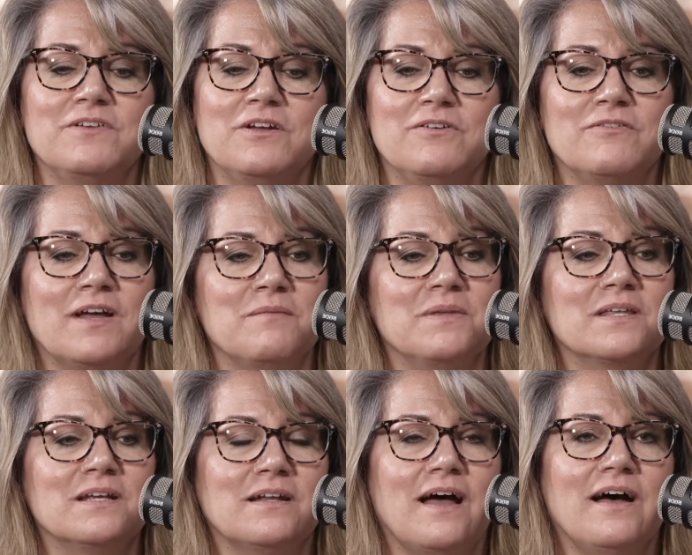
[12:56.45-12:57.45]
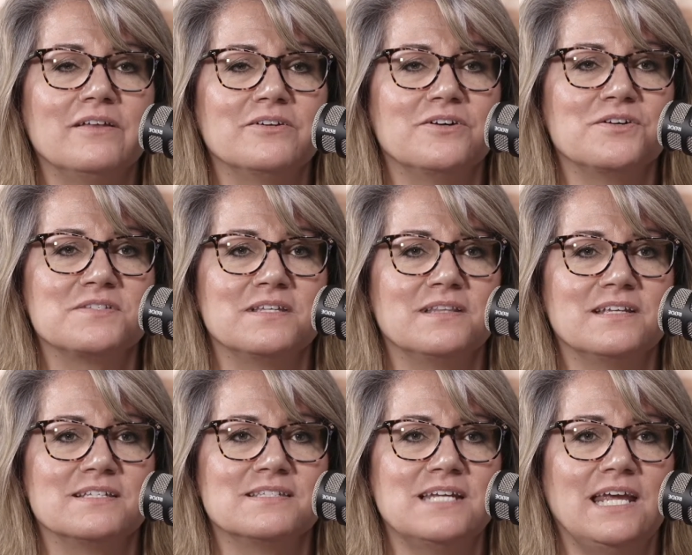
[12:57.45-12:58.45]
you've got $1 million in
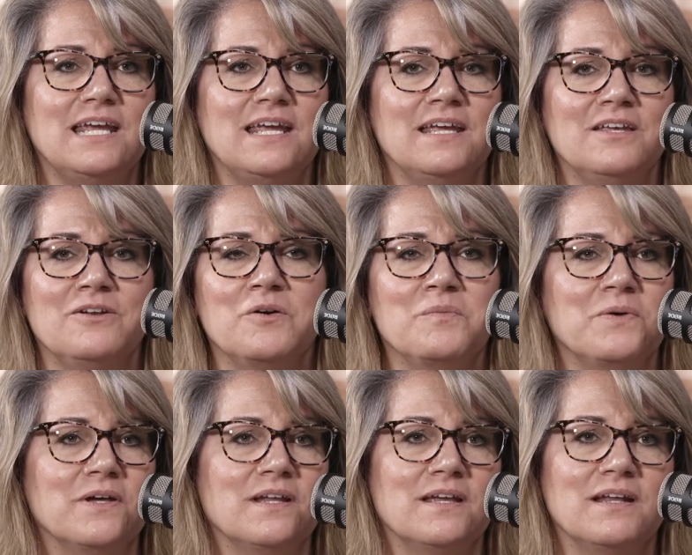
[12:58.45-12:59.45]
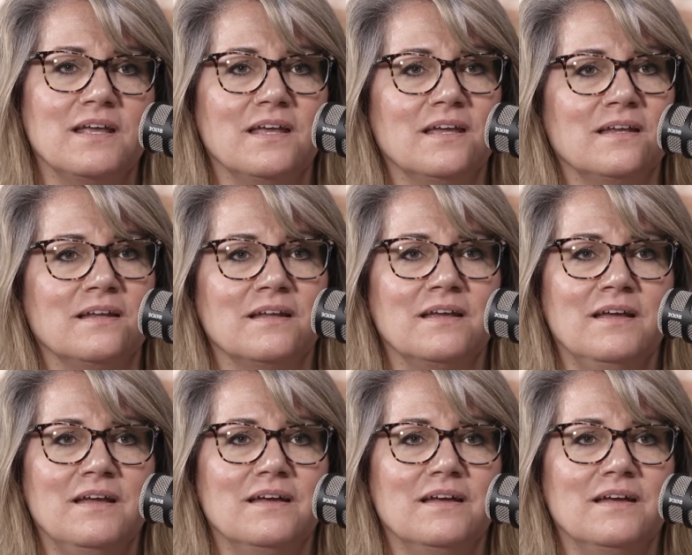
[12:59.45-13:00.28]
the estate, you don't put it in